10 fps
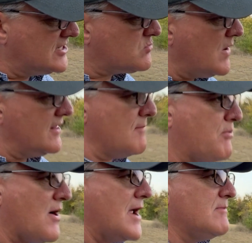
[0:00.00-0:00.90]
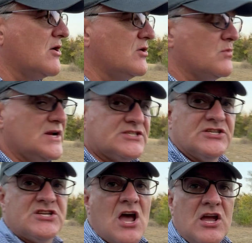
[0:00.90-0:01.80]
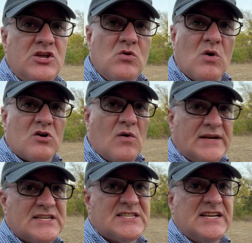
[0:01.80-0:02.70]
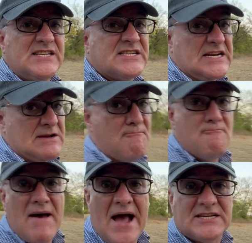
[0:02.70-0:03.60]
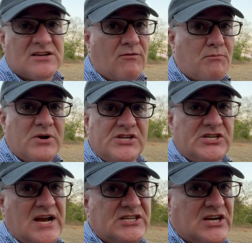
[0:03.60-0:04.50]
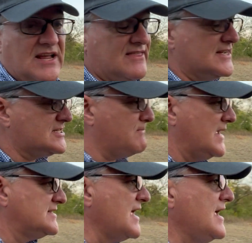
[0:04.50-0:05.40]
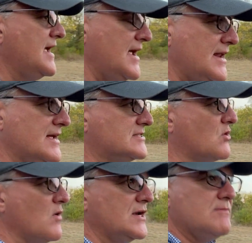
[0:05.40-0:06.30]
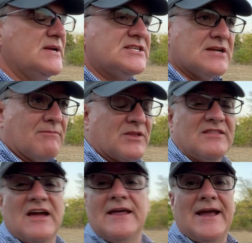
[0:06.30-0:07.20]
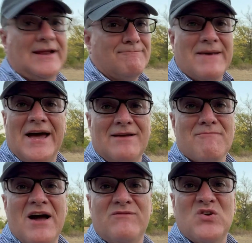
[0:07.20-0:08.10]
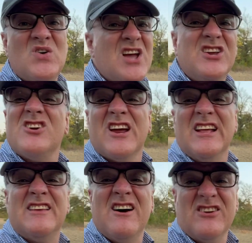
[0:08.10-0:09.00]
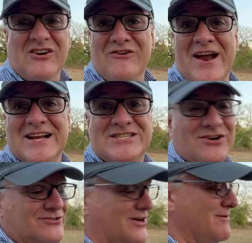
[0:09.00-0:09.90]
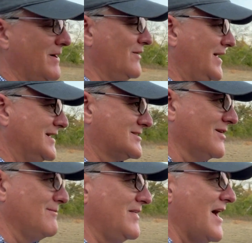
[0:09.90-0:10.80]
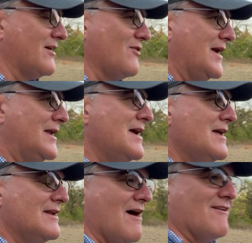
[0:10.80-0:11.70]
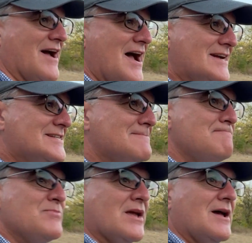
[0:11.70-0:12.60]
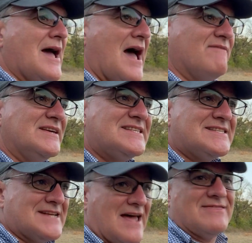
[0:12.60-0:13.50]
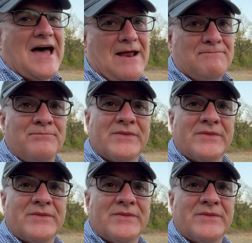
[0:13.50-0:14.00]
is one of the primary reasons you are going to see such a massive appreciation in this space. It is going to be something that, hey man, in my view, you're going to tell your grandchildren about. It's going to be that great. Now guys, having said that,